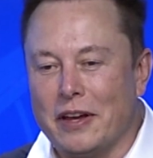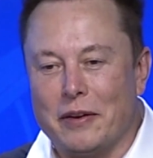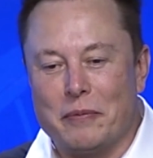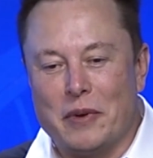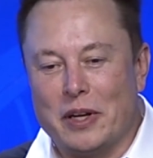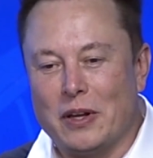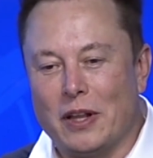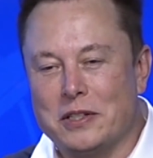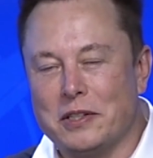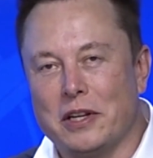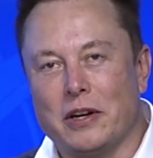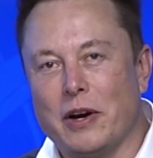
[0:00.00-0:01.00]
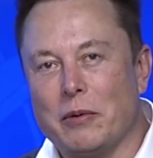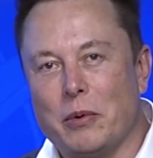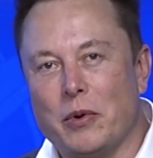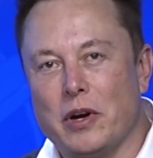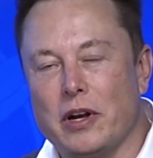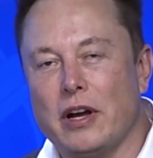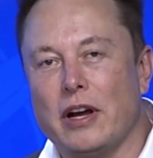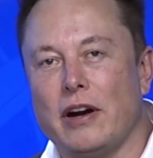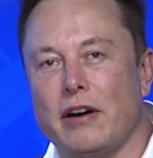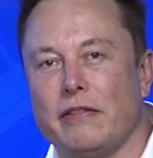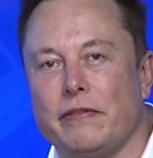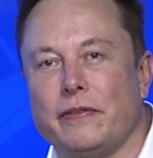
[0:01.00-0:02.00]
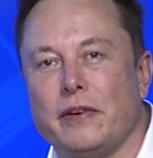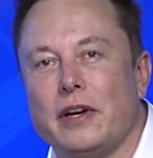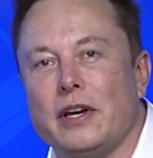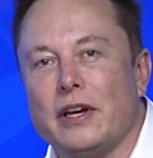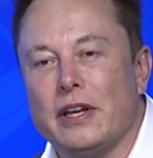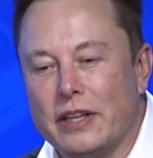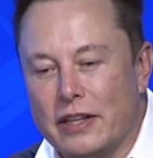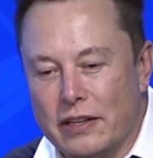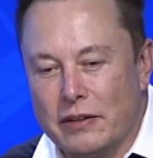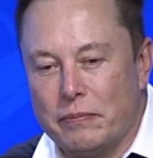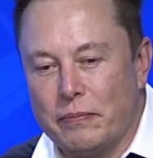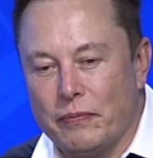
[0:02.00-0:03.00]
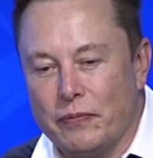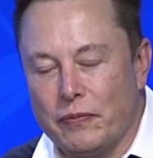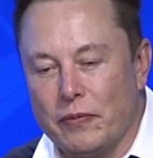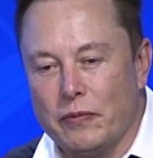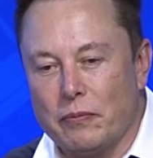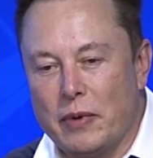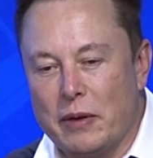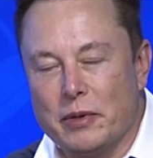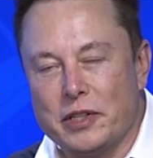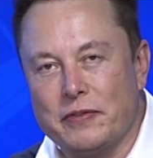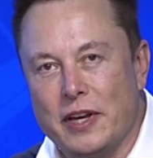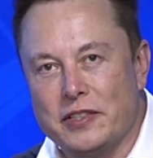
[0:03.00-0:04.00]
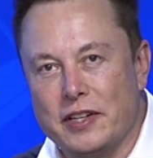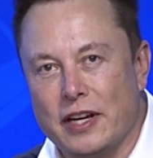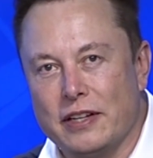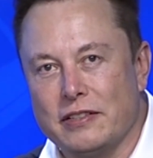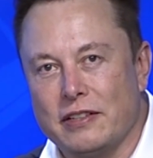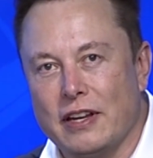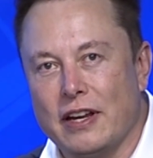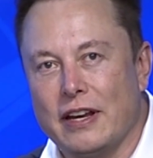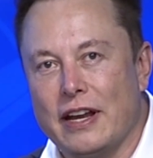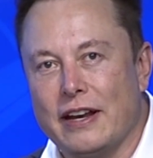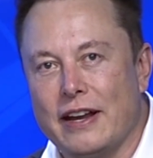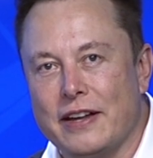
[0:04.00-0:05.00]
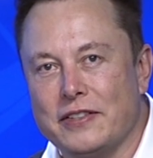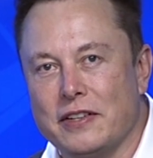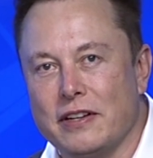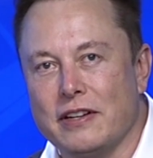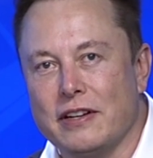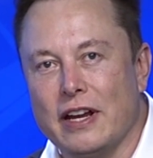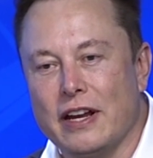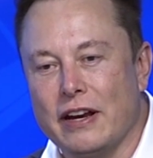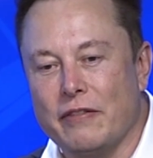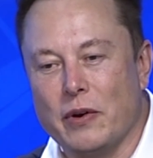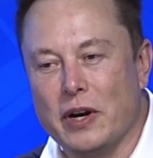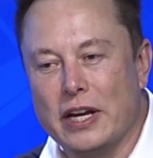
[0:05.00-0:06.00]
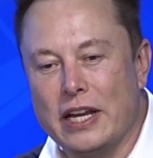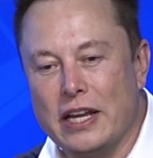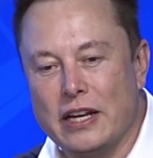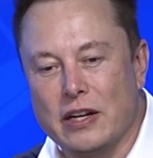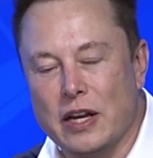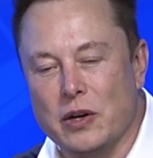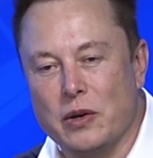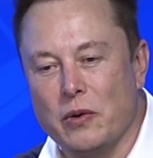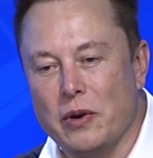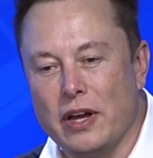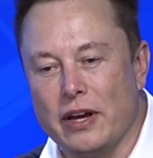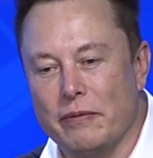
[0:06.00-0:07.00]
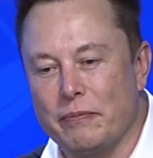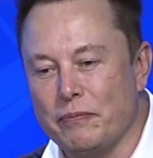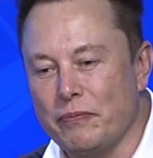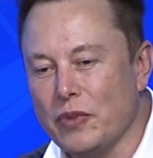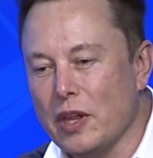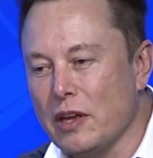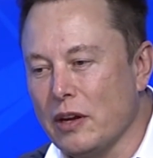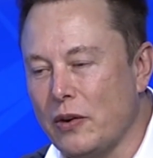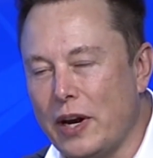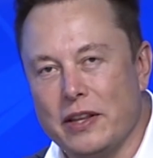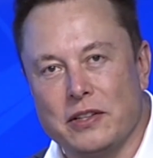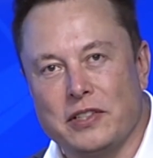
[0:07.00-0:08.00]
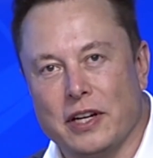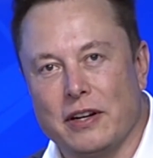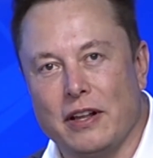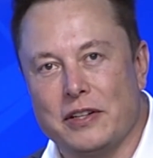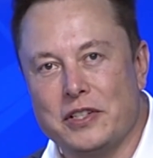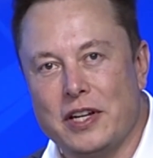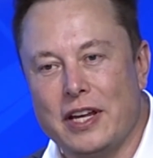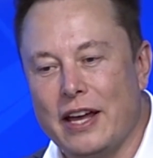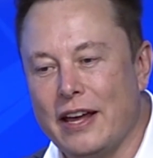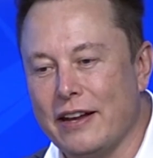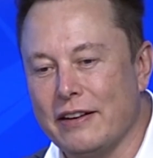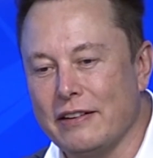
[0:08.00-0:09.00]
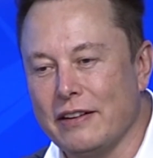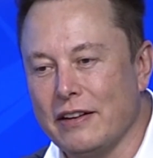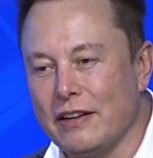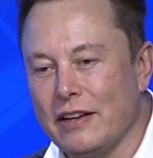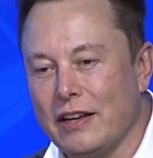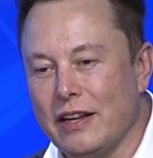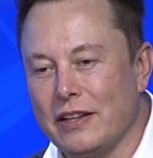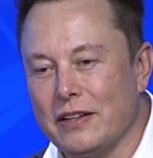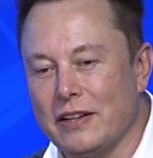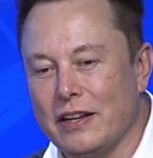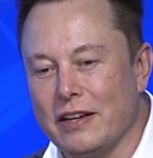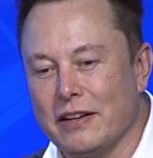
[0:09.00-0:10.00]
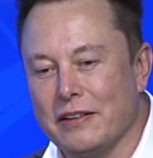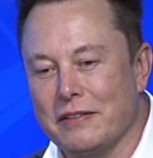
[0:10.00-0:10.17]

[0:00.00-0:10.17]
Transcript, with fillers: Uh, acknowledge the incredible work of the people at SpaceX and, and NASA and everyone in, in cre uh, creating this technology and in, uh,